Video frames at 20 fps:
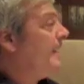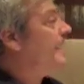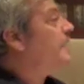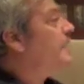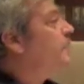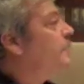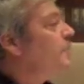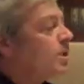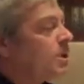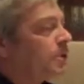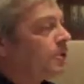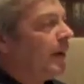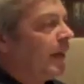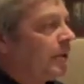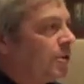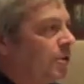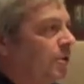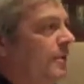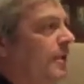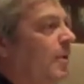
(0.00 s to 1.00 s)
a huge
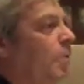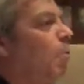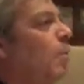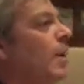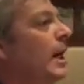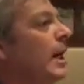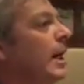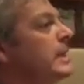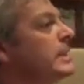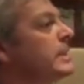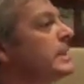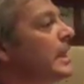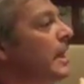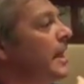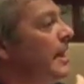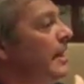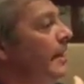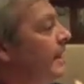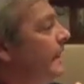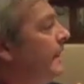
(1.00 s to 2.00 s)
structure. They are wines
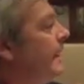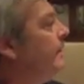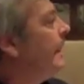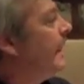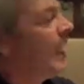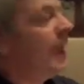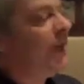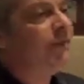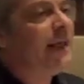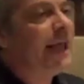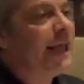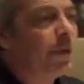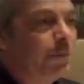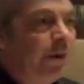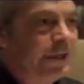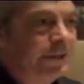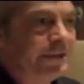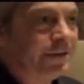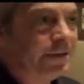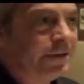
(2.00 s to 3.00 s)
that they behave like
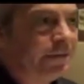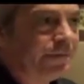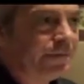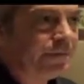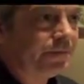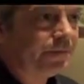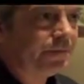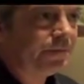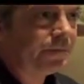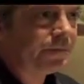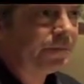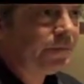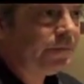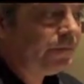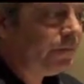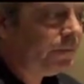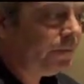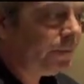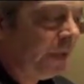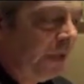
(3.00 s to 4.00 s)
reds.
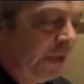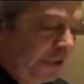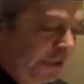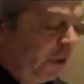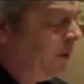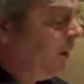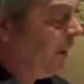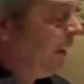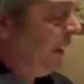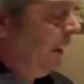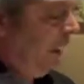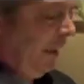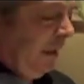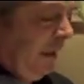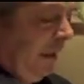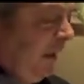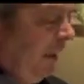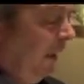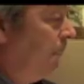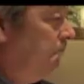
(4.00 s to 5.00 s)
So
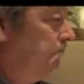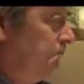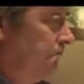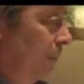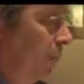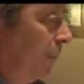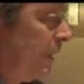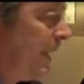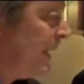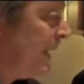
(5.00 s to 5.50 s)
we can